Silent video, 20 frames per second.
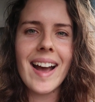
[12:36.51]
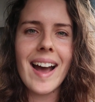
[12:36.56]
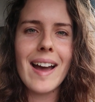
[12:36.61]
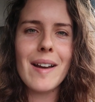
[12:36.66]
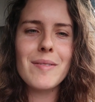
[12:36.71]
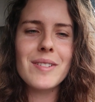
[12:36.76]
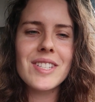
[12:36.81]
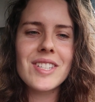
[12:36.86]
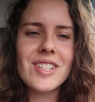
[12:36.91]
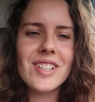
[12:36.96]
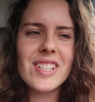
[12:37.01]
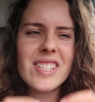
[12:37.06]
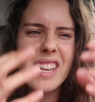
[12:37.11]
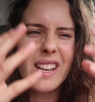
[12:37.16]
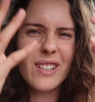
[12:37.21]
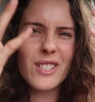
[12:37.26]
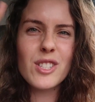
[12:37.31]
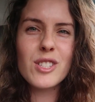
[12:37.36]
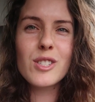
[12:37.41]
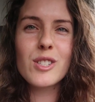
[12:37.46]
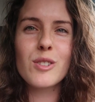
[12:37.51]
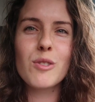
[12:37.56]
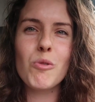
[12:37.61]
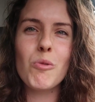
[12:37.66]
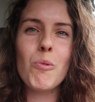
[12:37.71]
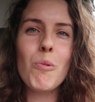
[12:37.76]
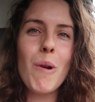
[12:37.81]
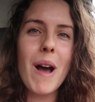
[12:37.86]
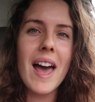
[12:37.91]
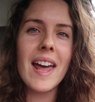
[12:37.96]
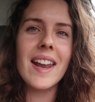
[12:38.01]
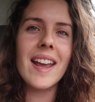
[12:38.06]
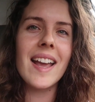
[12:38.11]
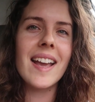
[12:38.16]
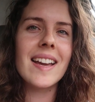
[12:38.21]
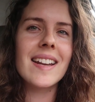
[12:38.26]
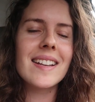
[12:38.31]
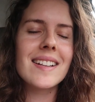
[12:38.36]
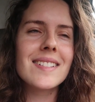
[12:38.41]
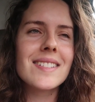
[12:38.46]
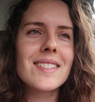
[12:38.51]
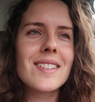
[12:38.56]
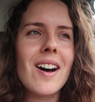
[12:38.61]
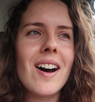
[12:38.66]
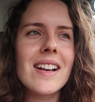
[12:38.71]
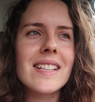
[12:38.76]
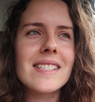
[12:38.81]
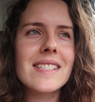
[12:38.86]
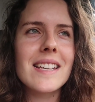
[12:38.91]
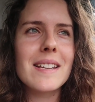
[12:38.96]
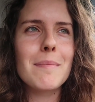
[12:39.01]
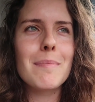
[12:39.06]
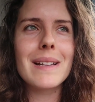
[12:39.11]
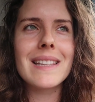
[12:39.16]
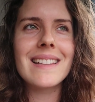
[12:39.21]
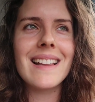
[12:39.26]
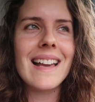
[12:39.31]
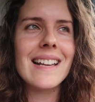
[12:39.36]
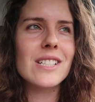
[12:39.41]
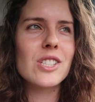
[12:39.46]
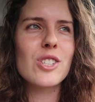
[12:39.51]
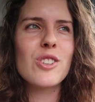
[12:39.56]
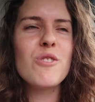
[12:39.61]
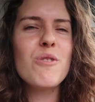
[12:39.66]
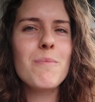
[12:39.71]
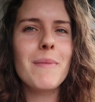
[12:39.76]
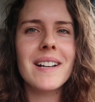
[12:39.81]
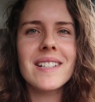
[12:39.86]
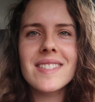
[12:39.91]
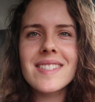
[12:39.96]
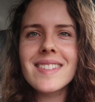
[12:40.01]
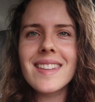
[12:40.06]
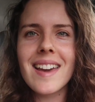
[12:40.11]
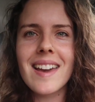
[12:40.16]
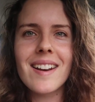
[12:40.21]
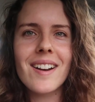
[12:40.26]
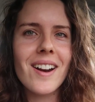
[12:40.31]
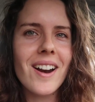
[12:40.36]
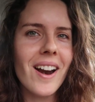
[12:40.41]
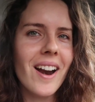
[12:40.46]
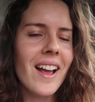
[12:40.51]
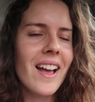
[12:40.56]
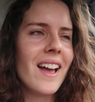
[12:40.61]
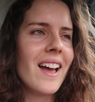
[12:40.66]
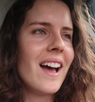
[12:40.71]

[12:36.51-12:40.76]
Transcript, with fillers: I was just like sweating and exhausted, but like two months later,